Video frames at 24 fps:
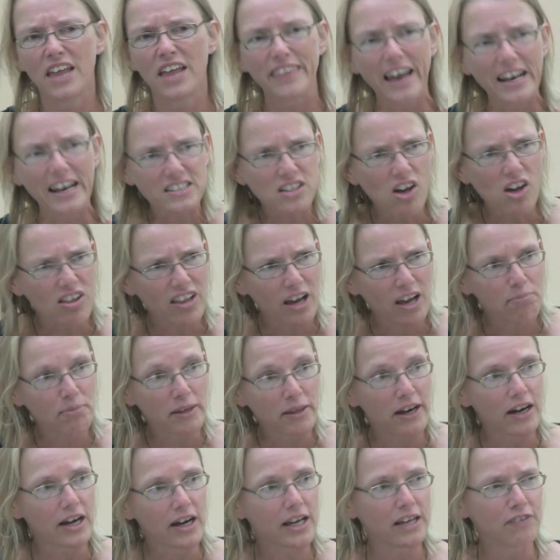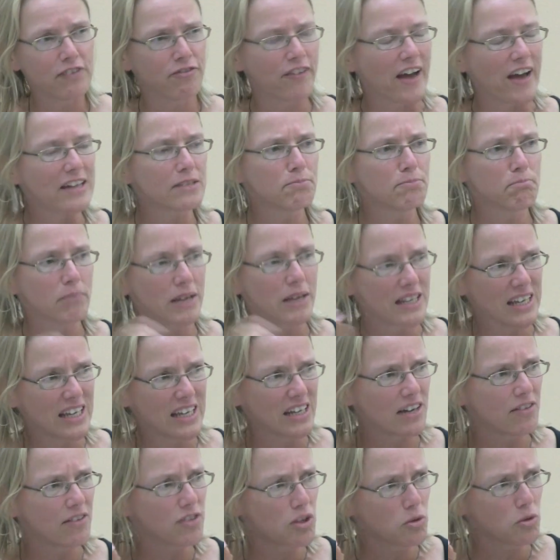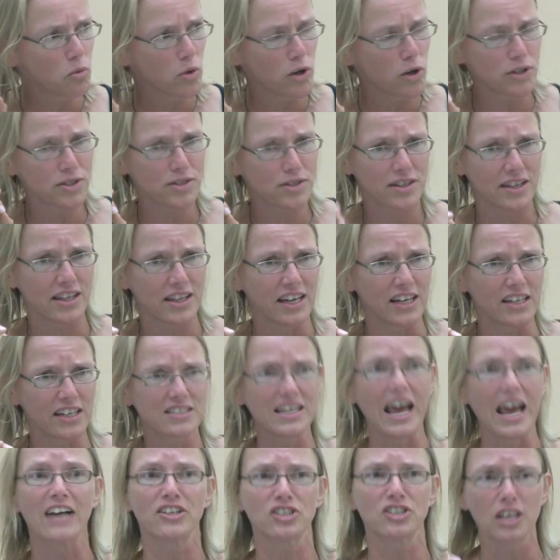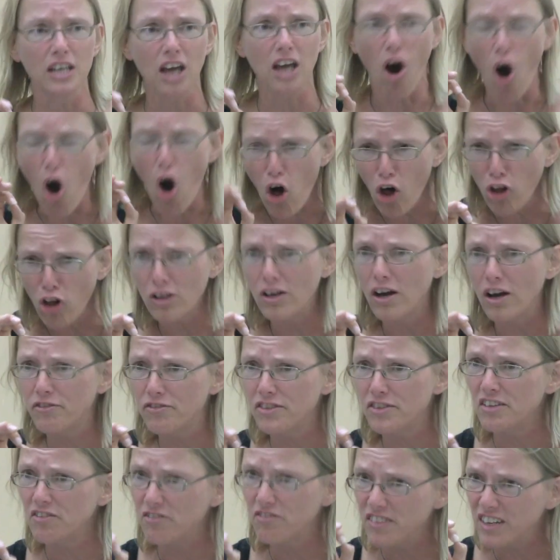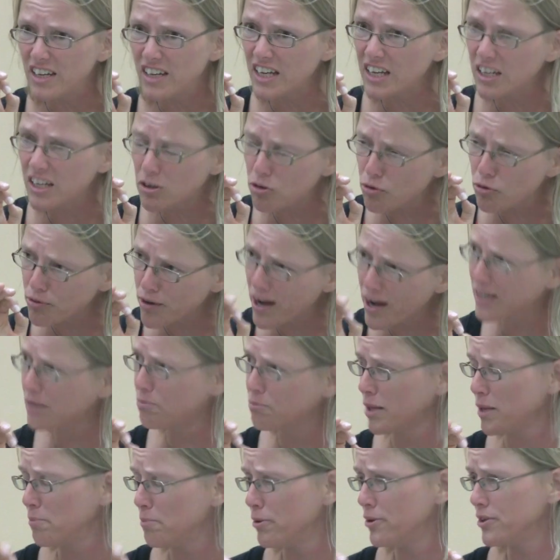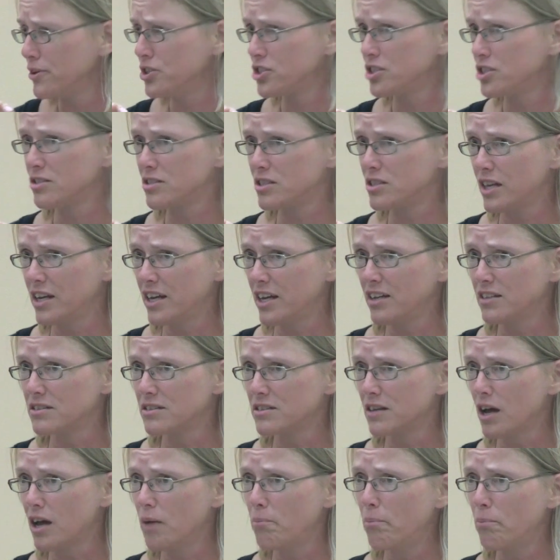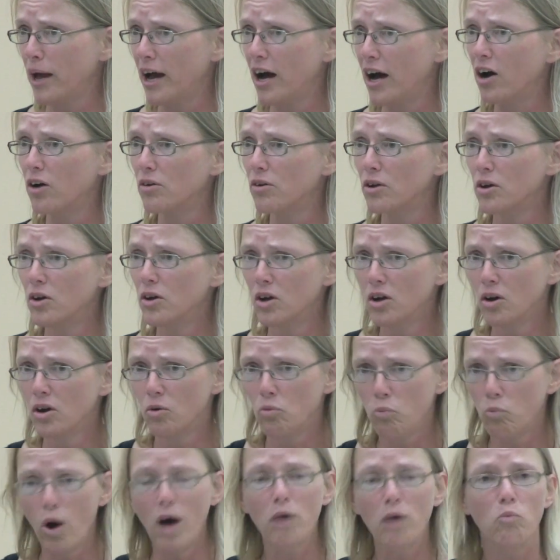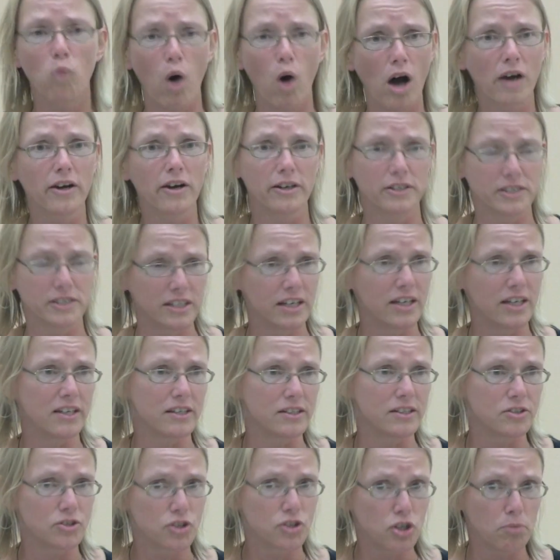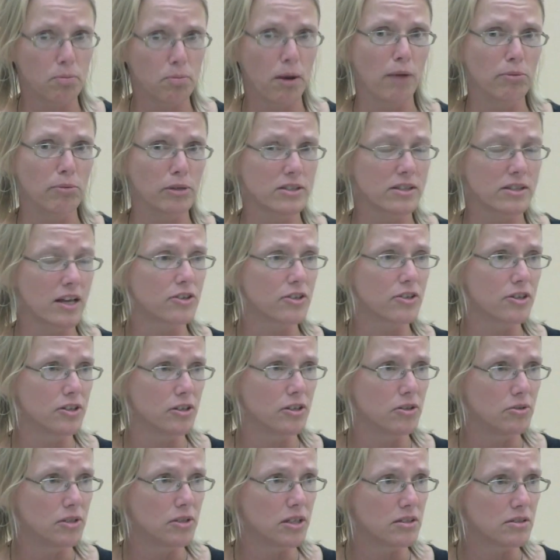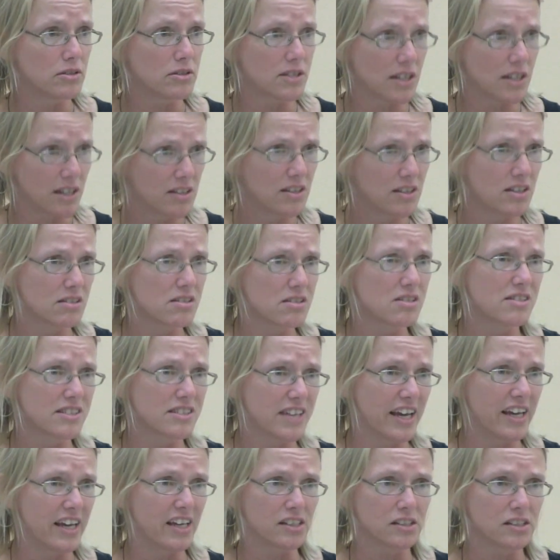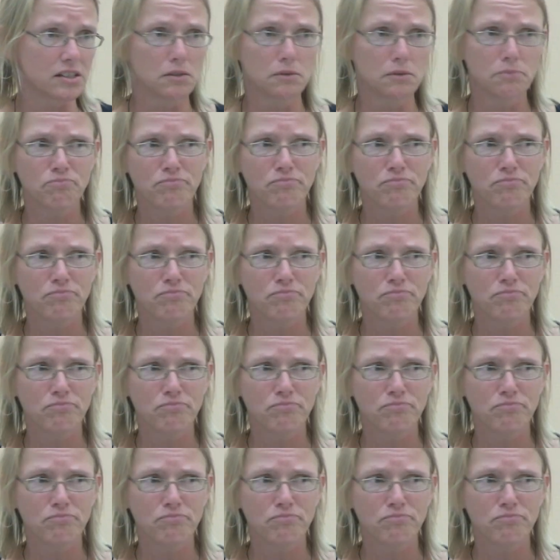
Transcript: That's all up there. In fact, many of the worst things, actually all of the incredibly pernicious things about what Walker did to public sector unions in this state,